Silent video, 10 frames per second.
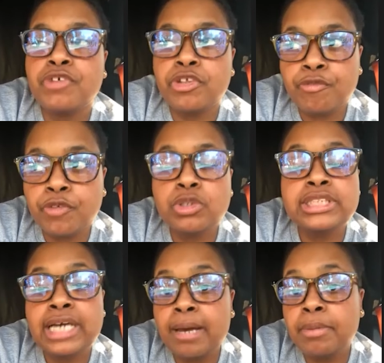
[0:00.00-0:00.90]
for the
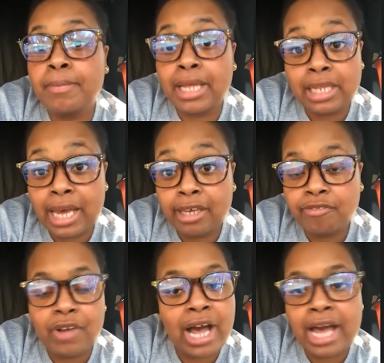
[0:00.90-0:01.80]
first time in my life,
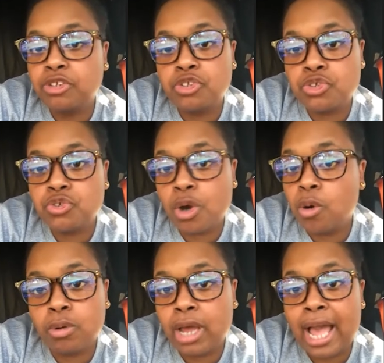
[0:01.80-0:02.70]
I
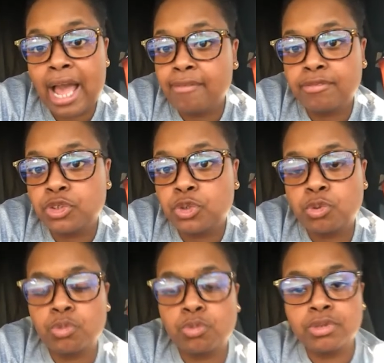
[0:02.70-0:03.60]
don't have
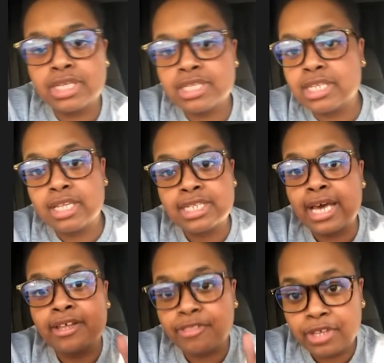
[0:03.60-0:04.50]
to is it's
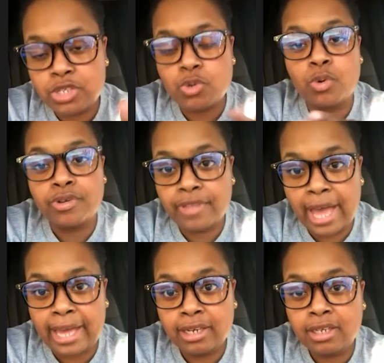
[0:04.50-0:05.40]
not a this or
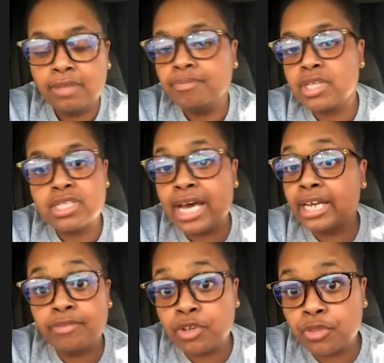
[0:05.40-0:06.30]
that it's not
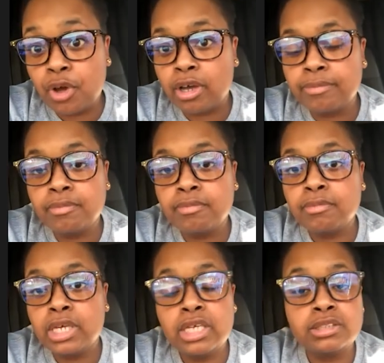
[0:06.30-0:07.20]
even the thought
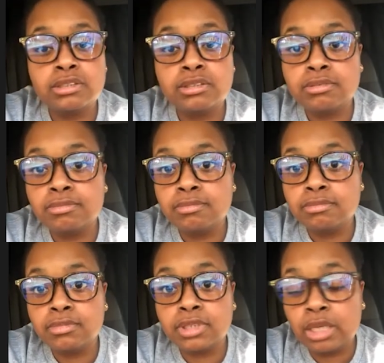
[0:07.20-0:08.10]
it's
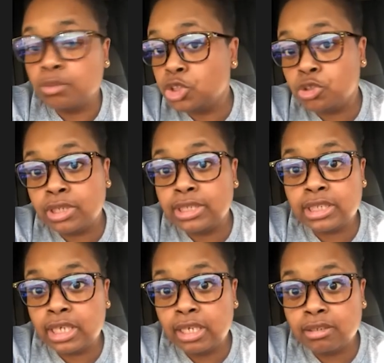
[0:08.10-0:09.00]
get what you need
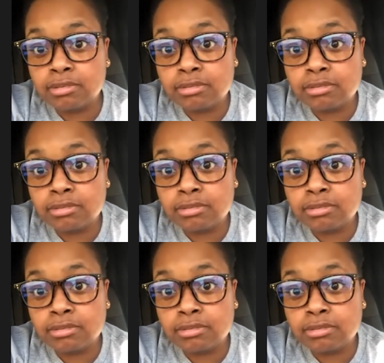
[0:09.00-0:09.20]
to get